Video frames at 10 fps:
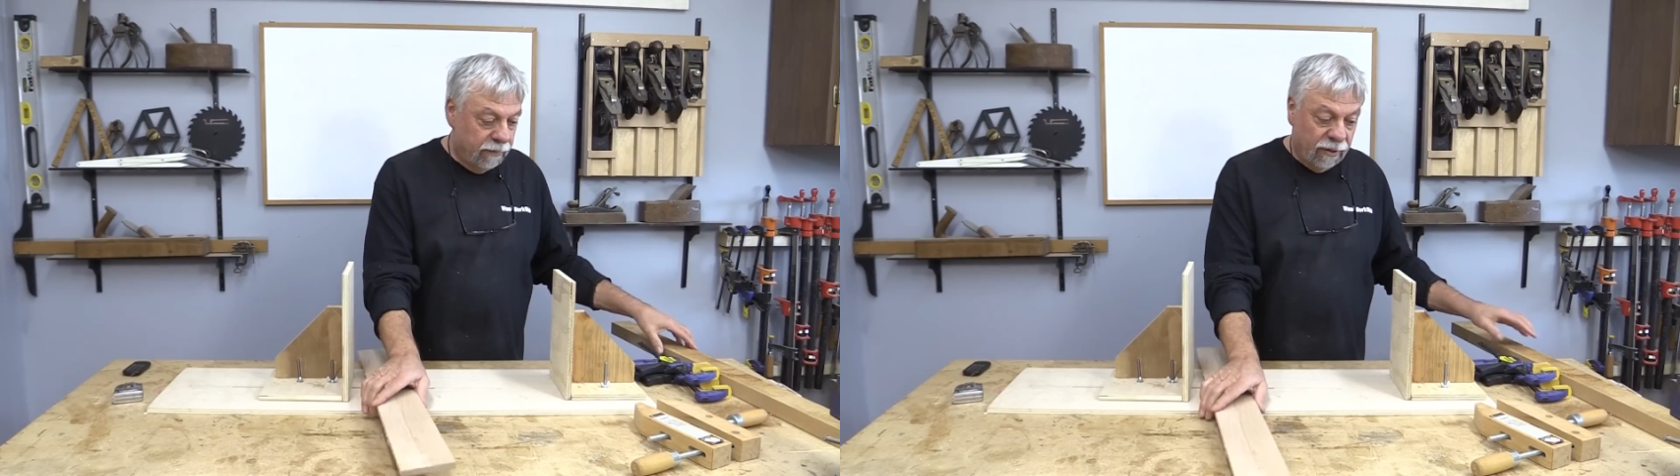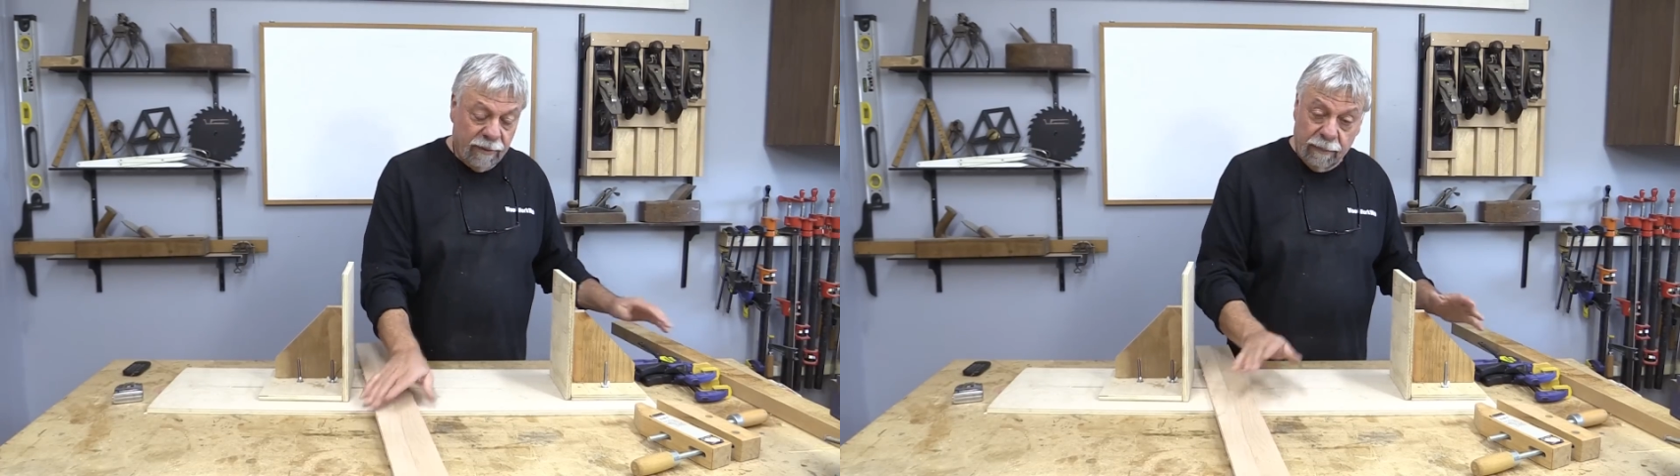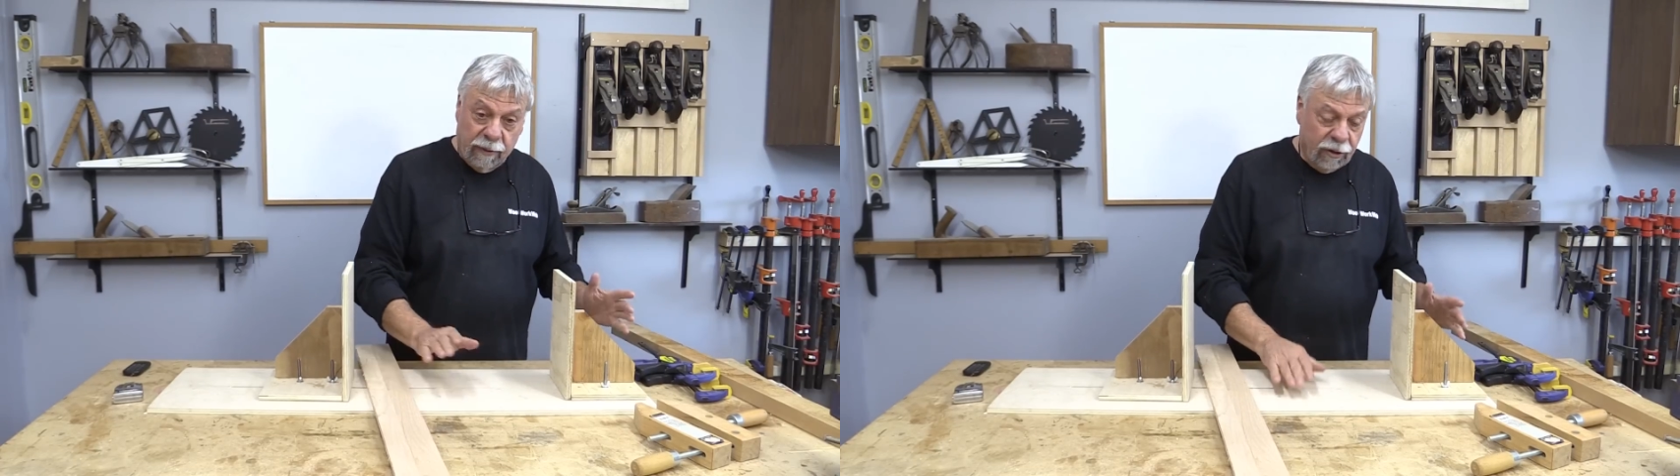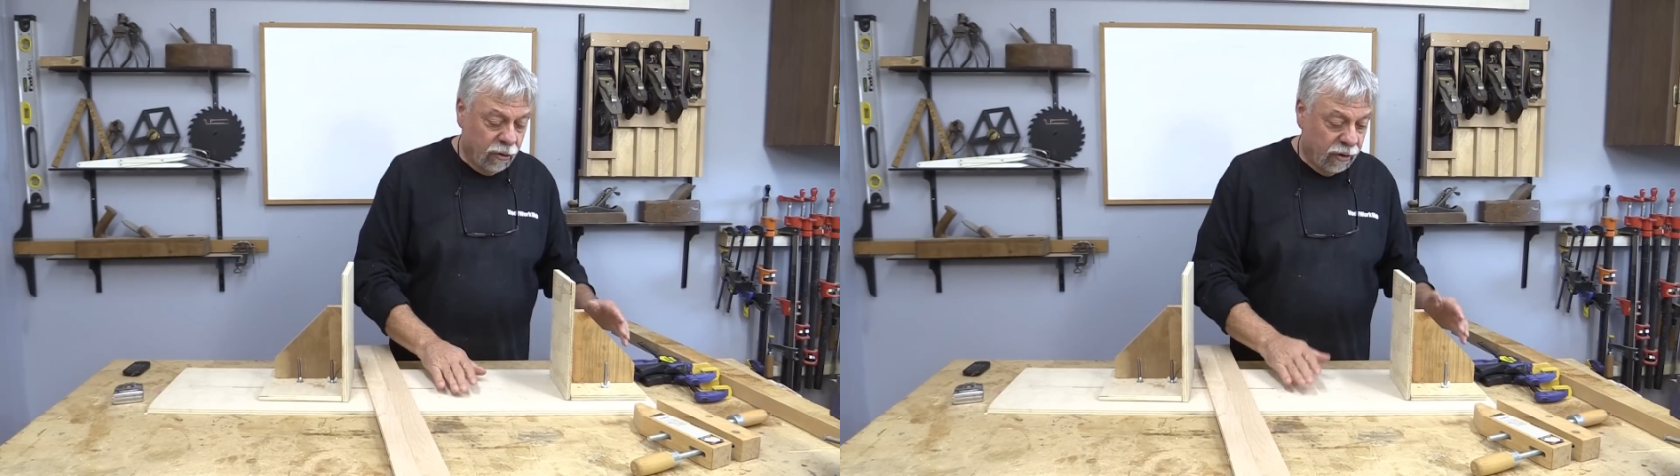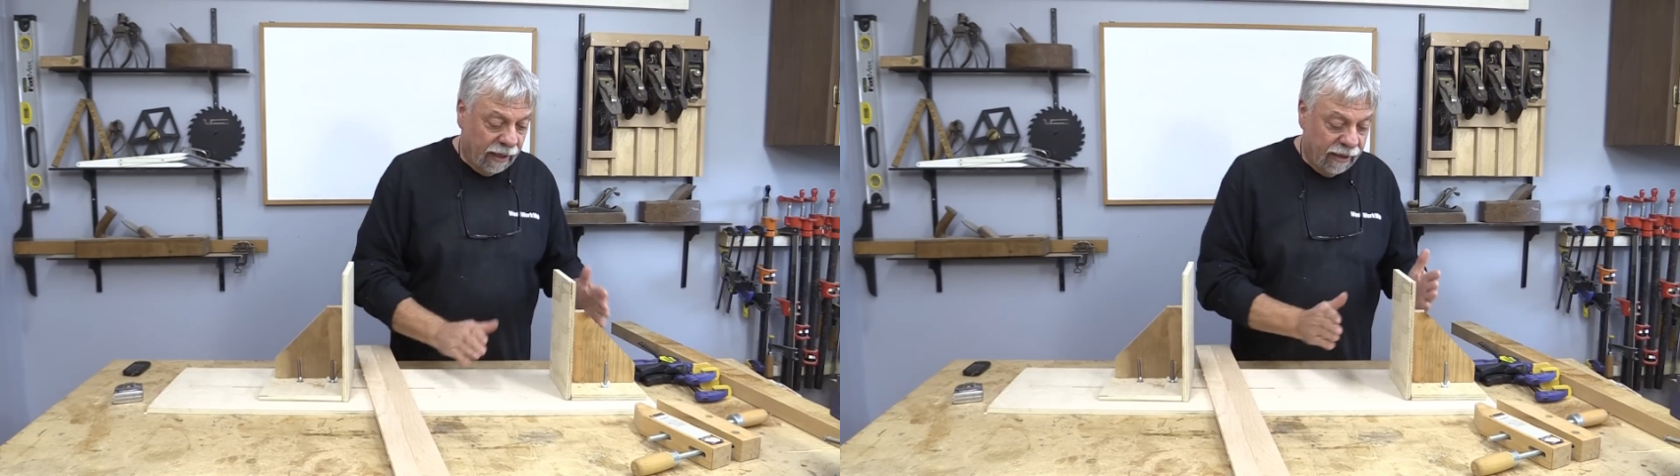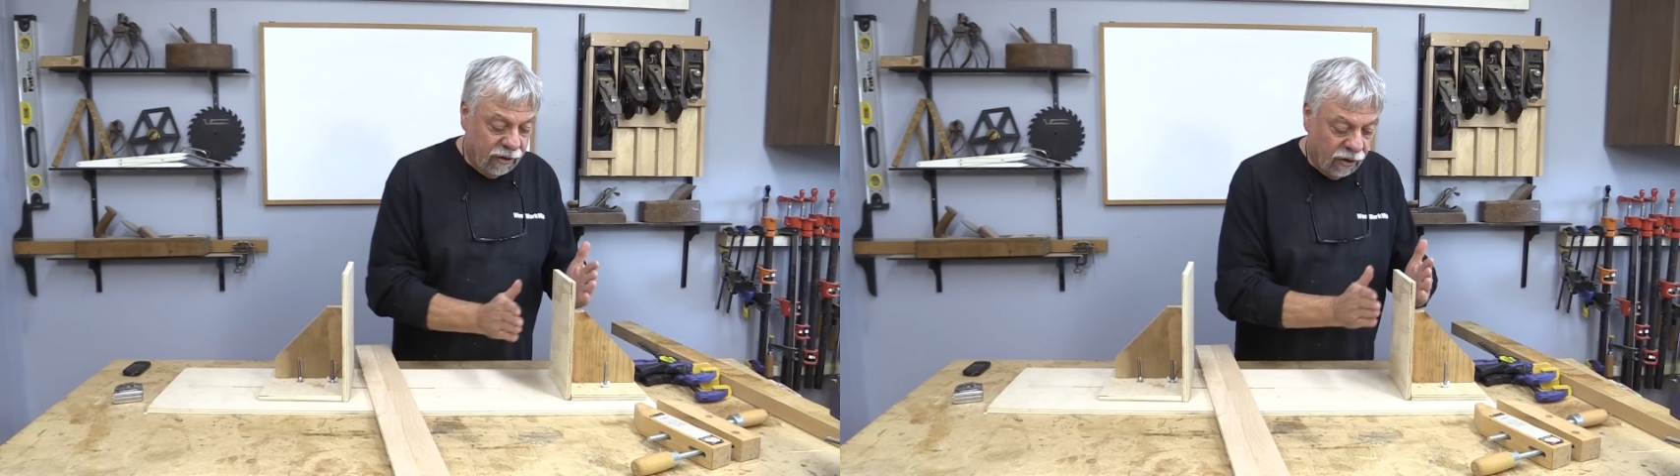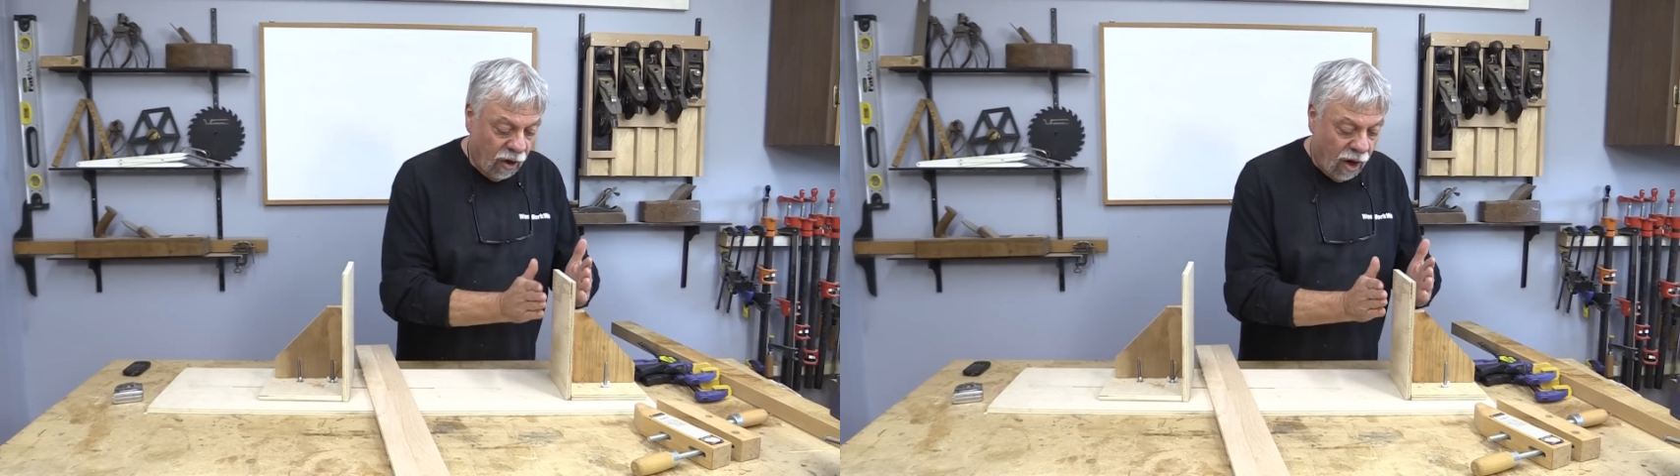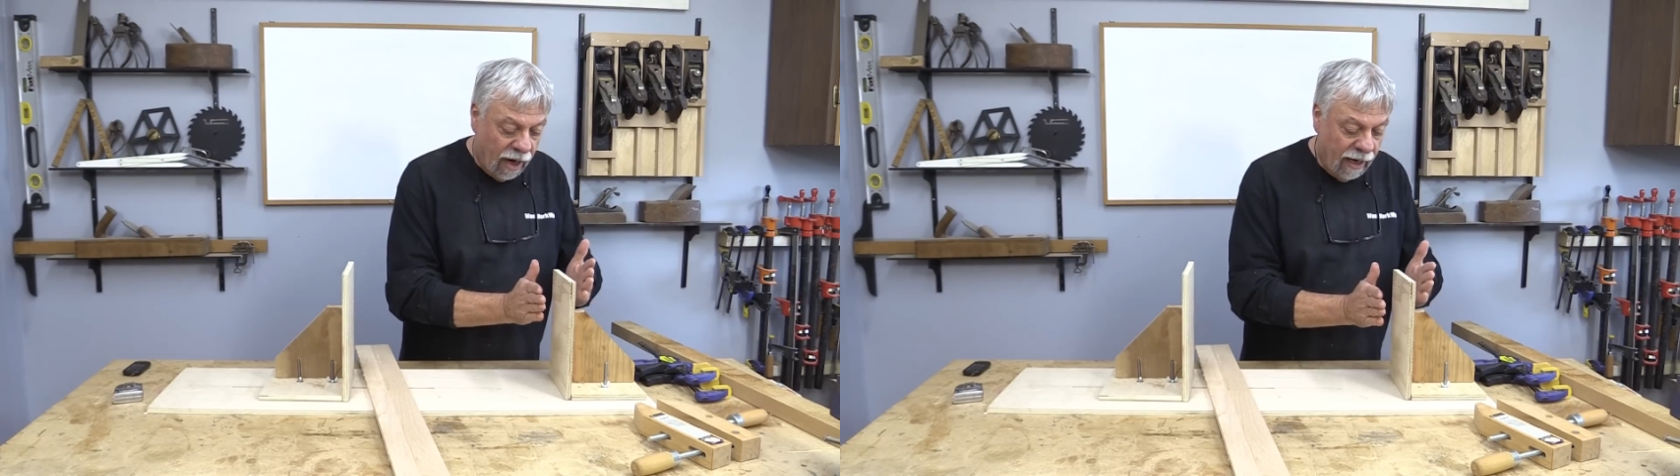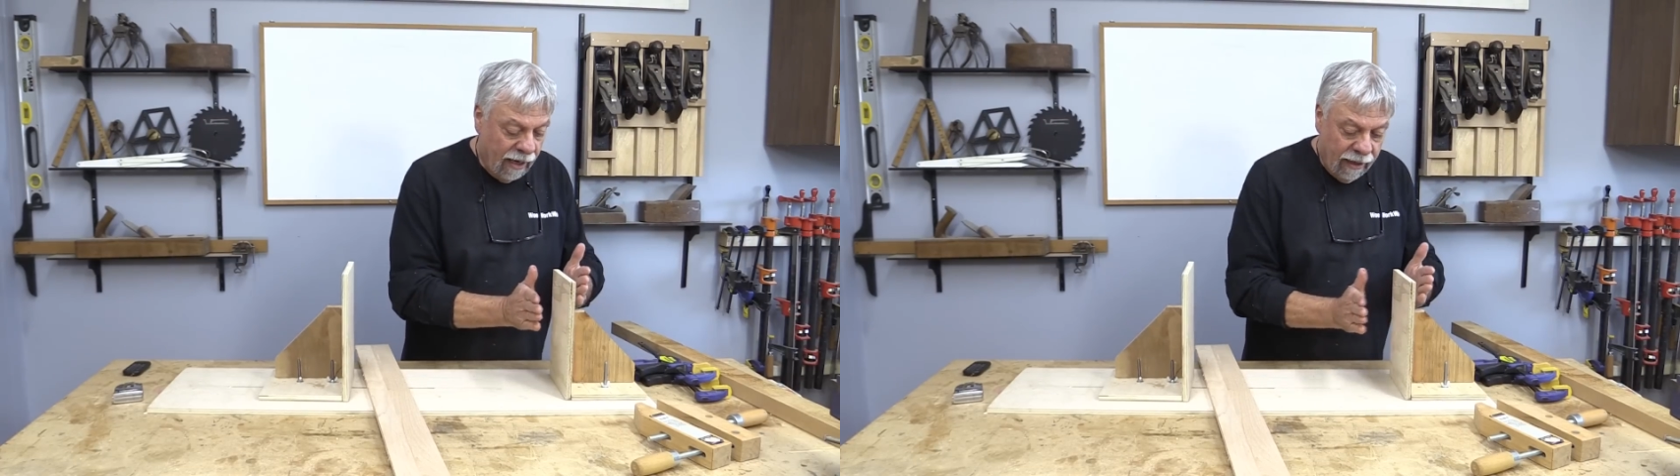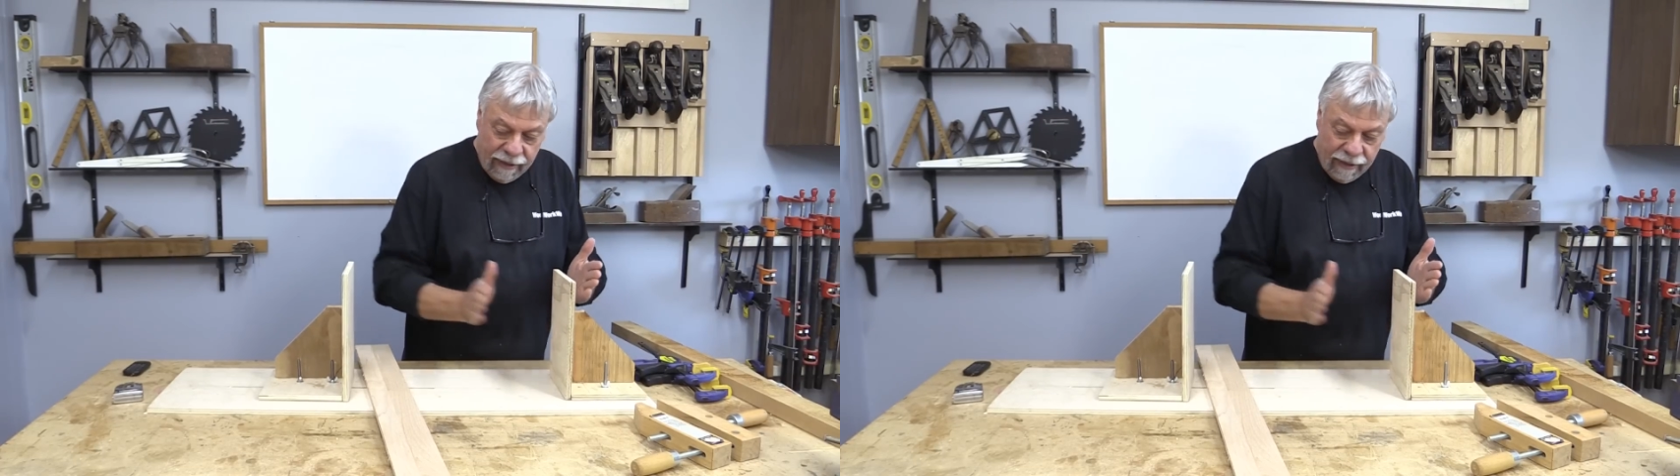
some of the pictures that I saw,